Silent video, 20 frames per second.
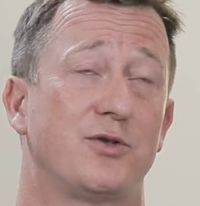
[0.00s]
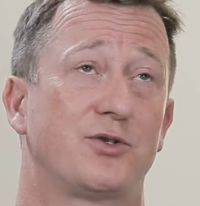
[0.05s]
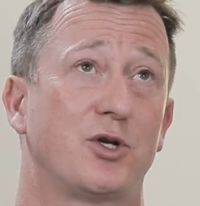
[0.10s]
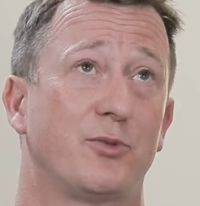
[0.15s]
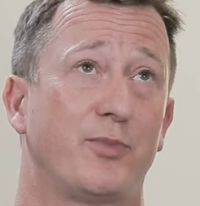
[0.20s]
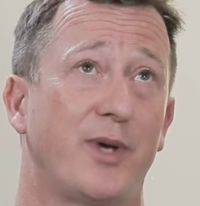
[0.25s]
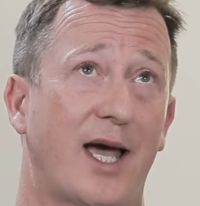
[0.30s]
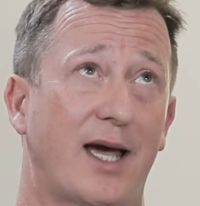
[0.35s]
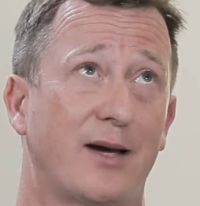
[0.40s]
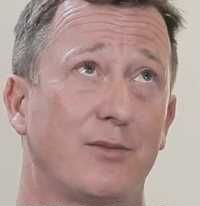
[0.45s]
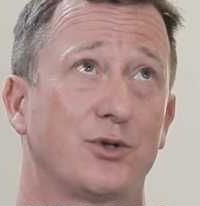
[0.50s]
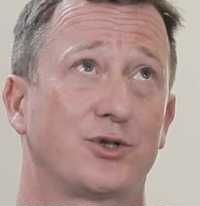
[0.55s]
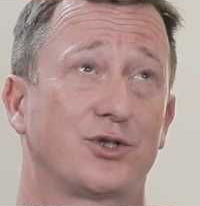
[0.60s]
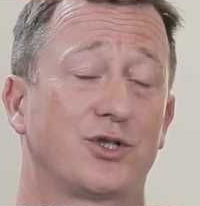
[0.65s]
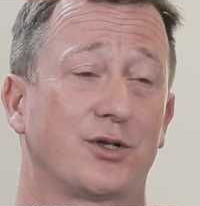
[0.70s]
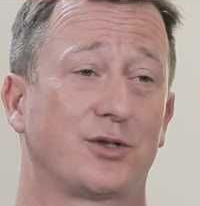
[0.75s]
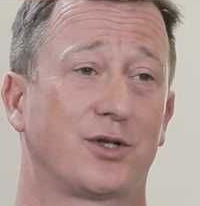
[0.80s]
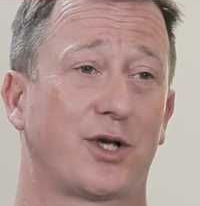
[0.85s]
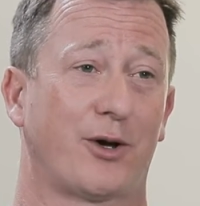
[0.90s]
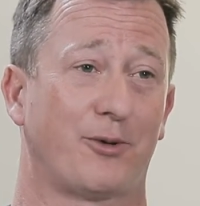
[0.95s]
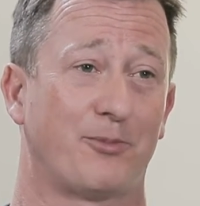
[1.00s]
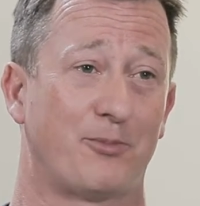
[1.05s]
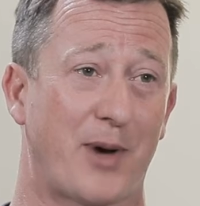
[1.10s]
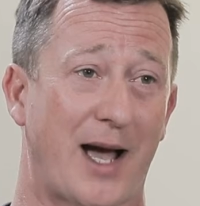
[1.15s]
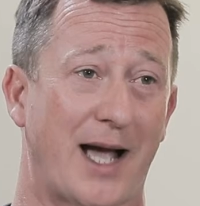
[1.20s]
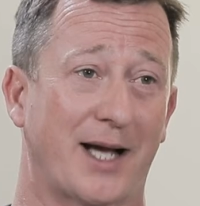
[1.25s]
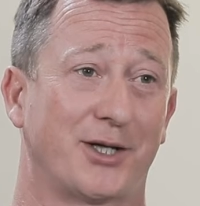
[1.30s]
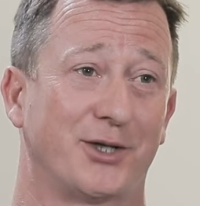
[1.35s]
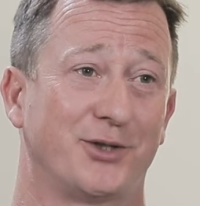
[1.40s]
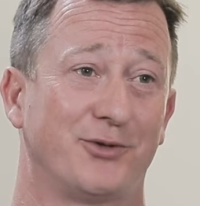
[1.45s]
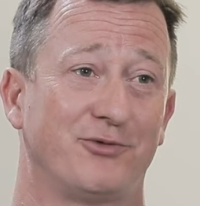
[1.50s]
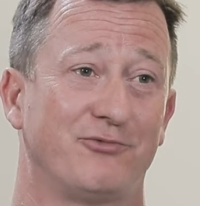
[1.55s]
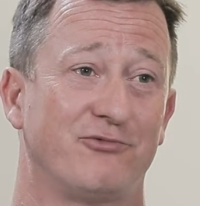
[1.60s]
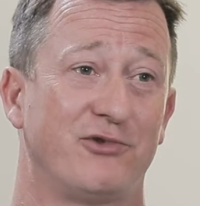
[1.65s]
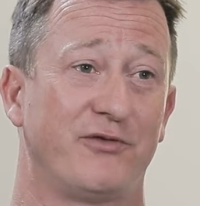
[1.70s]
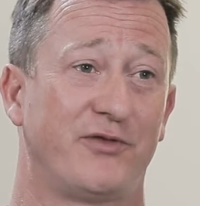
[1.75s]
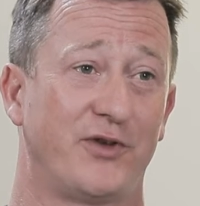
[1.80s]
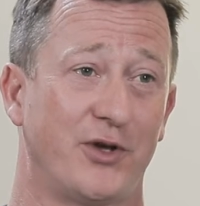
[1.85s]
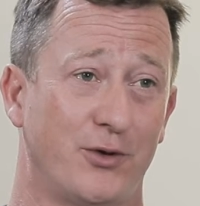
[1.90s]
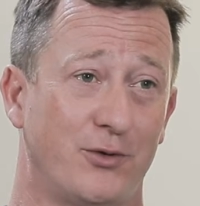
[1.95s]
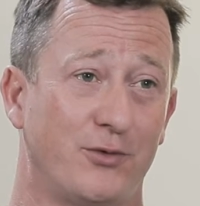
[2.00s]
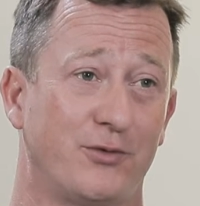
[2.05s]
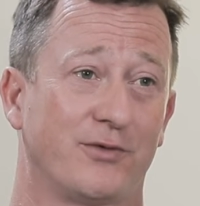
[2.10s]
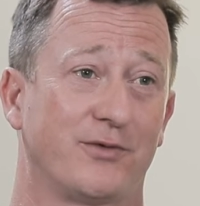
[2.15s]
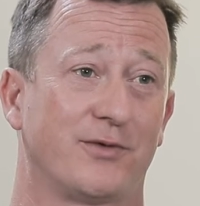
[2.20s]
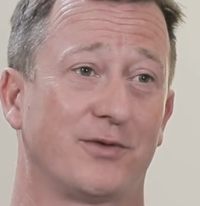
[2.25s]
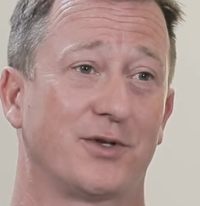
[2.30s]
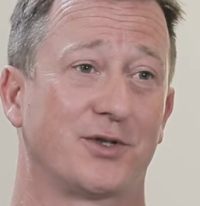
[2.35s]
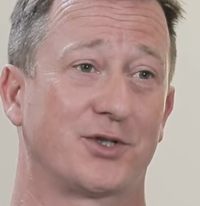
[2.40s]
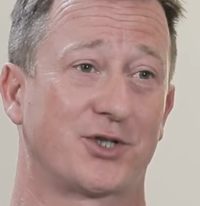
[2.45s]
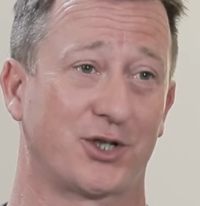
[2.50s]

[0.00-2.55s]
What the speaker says: to be able to come back and review the